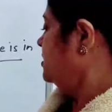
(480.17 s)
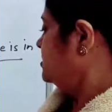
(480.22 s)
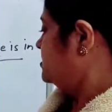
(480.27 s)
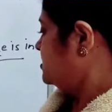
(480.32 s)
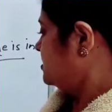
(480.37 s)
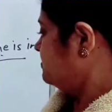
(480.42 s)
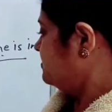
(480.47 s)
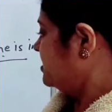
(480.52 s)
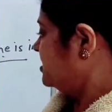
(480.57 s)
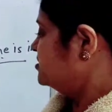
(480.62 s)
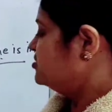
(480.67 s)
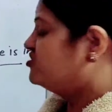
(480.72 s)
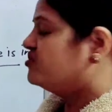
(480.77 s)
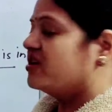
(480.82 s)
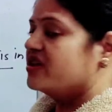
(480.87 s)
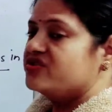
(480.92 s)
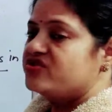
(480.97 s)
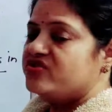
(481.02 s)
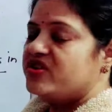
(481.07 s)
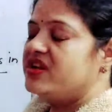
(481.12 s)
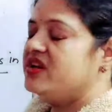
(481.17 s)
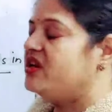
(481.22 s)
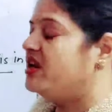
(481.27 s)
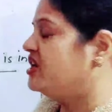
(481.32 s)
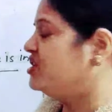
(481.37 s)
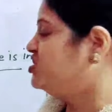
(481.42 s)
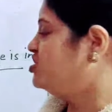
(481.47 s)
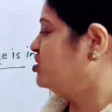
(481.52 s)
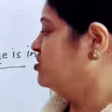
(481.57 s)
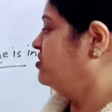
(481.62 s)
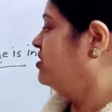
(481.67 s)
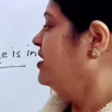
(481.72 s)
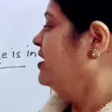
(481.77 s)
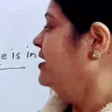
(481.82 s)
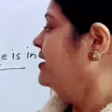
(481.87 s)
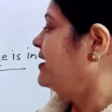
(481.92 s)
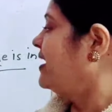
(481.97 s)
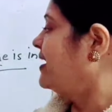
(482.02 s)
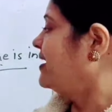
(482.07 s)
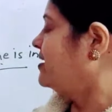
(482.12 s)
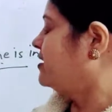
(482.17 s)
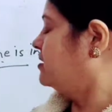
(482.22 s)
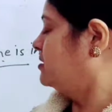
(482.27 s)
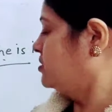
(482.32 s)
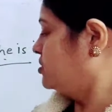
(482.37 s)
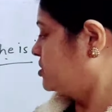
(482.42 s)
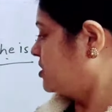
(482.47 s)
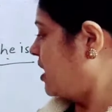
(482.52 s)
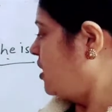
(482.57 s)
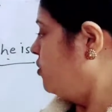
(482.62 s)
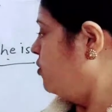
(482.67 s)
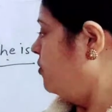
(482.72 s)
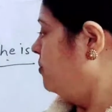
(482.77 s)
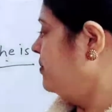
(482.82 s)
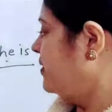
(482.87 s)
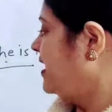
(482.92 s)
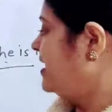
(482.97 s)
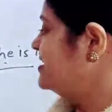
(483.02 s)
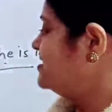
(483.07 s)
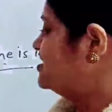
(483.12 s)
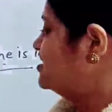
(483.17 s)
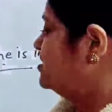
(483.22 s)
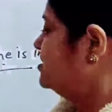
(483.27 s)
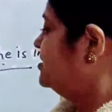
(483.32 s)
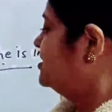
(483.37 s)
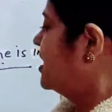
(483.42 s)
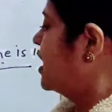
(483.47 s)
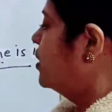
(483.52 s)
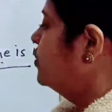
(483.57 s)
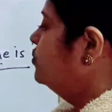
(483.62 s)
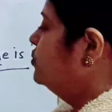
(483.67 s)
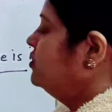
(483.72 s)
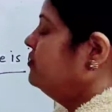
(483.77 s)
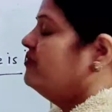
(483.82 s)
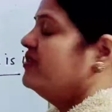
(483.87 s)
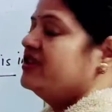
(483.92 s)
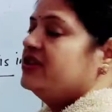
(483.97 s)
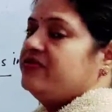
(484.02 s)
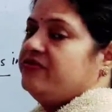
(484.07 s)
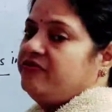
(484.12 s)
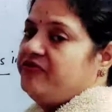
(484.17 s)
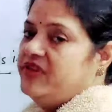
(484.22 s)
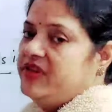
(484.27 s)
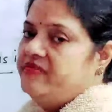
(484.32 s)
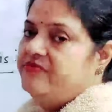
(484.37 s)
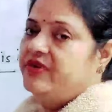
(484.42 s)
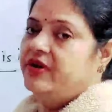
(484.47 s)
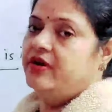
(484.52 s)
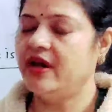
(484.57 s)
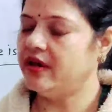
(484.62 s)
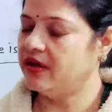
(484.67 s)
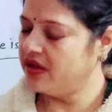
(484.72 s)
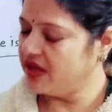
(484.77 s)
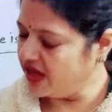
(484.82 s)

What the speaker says: some contrasting nature, like Tom is down with fever.